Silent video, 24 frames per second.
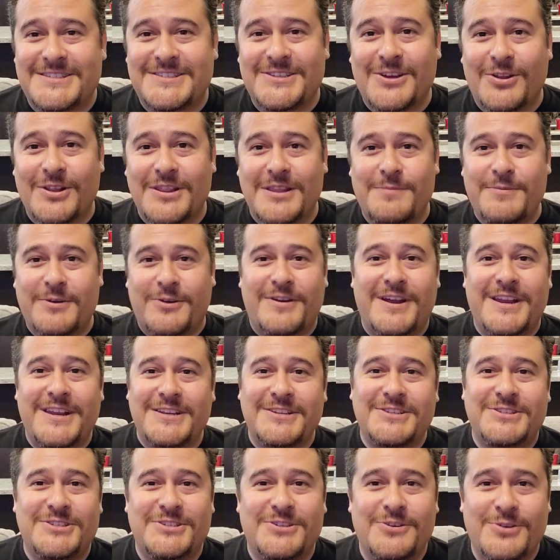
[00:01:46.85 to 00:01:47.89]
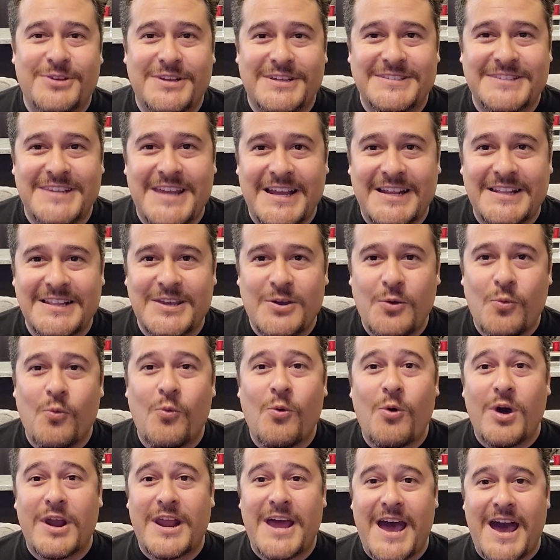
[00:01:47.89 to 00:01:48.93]
So let me go ahead and show you exactly
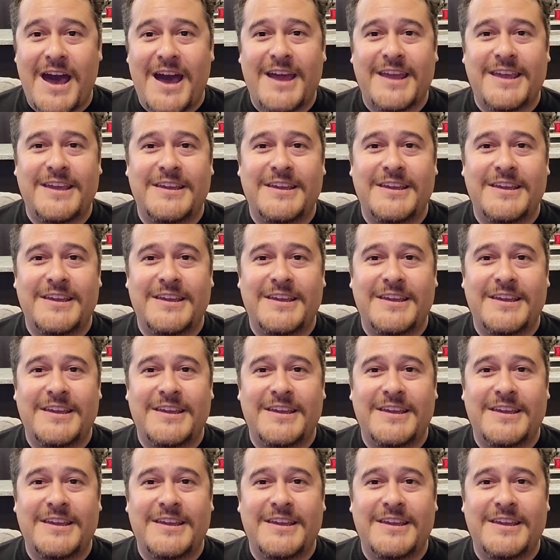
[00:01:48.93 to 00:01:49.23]
what I